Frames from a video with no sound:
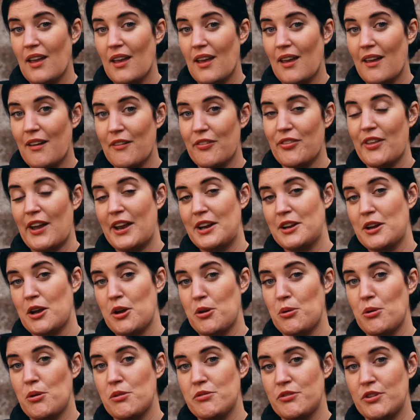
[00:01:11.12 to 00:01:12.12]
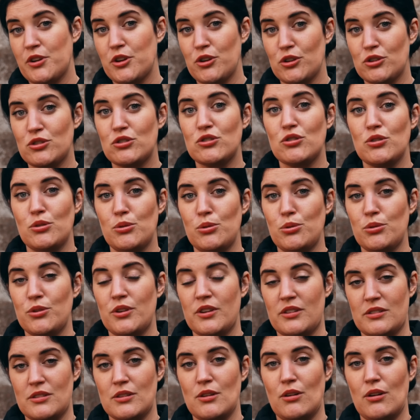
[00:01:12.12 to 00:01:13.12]
if they know of a good tool
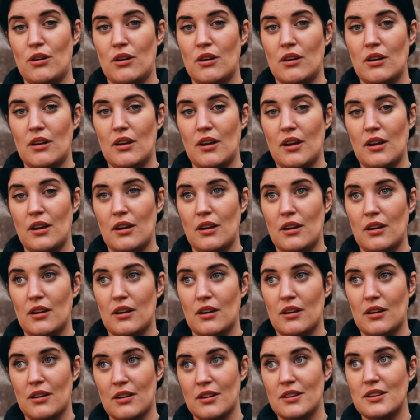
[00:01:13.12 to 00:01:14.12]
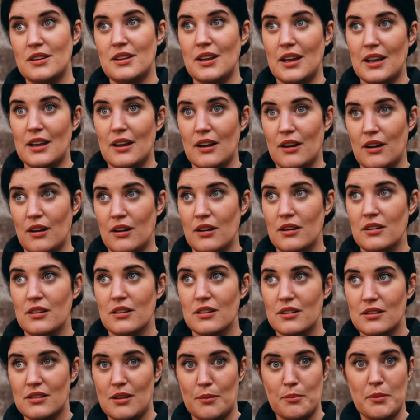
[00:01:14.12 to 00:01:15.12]
that's not a digger,
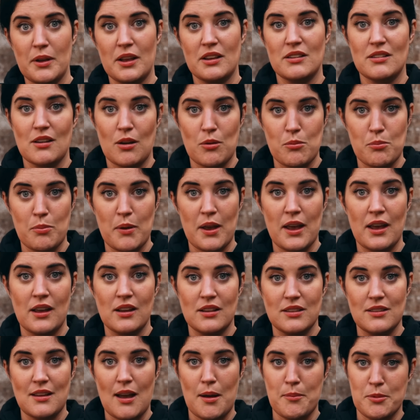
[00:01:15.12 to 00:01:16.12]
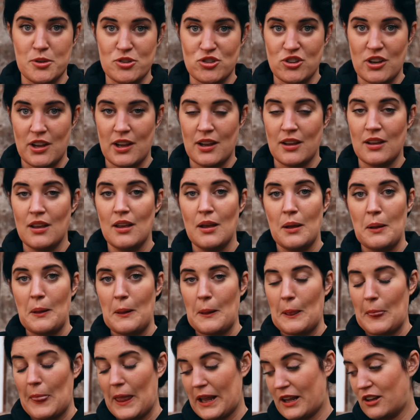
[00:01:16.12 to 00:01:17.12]
something so big and damaging,
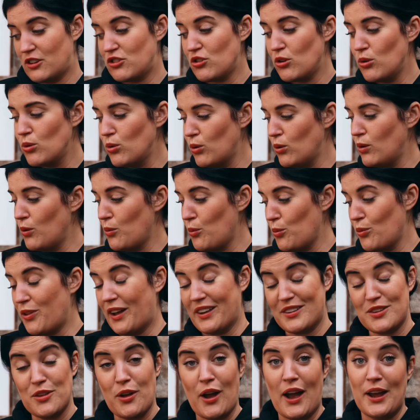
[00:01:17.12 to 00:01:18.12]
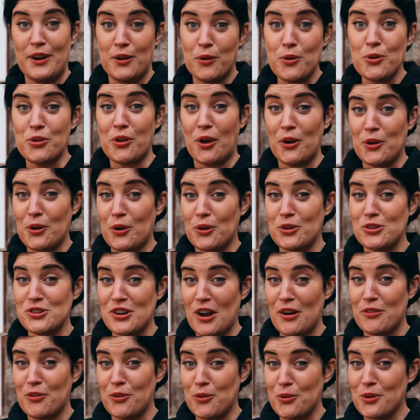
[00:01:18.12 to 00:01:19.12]
like a tool that's, and also not a
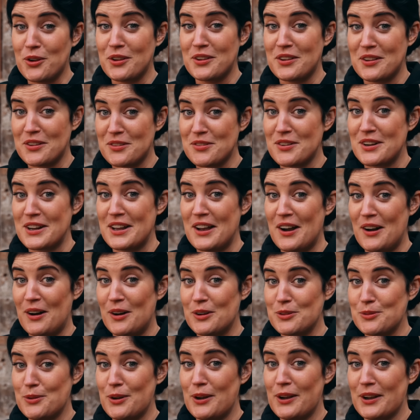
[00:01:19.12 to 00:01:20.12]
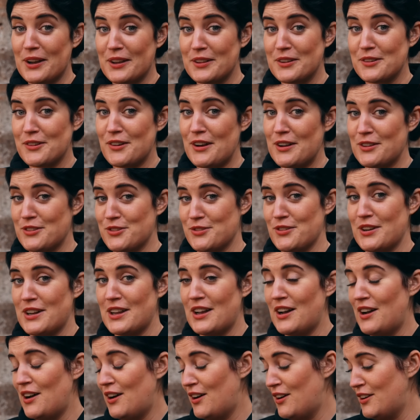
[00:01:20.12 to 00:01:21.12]
shovel, because it's really hard work and the ground's really
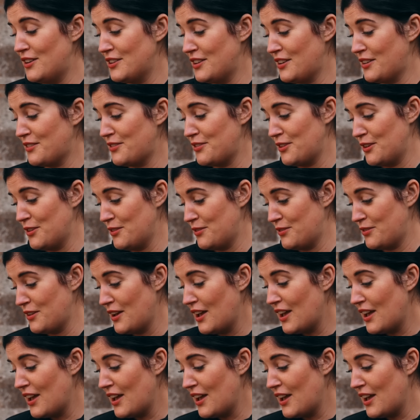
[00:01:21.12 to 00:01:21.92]
hard and full of